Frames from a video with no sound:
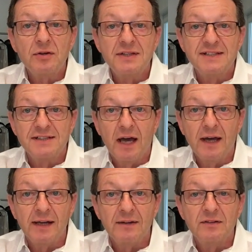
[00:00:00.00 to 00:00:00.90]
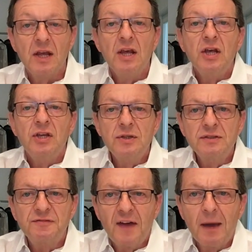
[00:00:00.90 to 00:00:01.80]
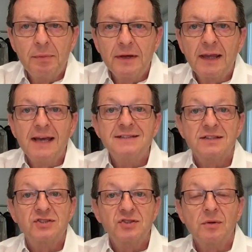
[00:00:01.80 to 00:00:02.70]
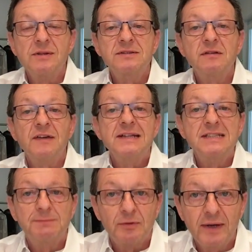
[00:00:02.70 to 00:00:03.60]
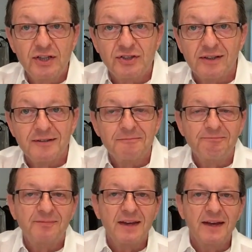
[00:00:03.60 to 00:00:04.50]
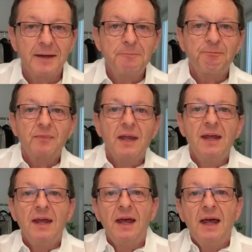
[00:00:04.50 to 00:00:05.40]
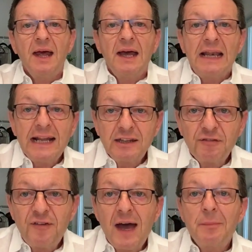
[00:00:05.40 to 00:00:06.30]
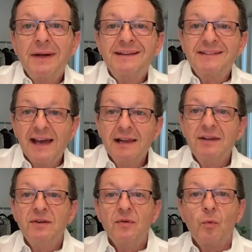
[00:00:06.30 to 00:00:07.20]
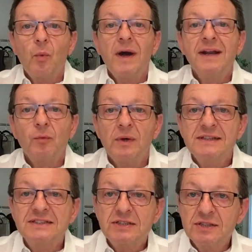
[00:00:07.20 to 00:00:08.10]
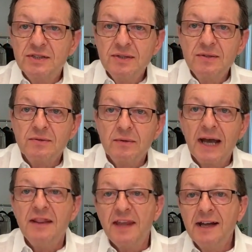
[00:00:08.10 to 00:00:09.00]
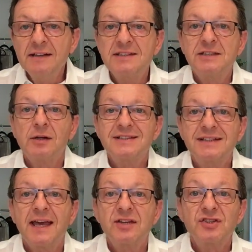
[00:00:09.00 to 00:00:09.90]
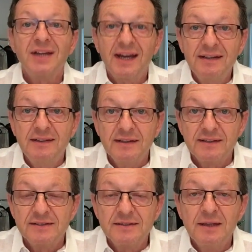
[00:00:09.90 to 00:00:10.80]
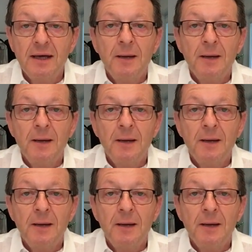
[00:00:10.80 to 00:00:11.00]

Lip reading: your designs. Use fabric as a source of inspiration, okay? Let the fabric tell you what it wants to do and then start sketching ideas.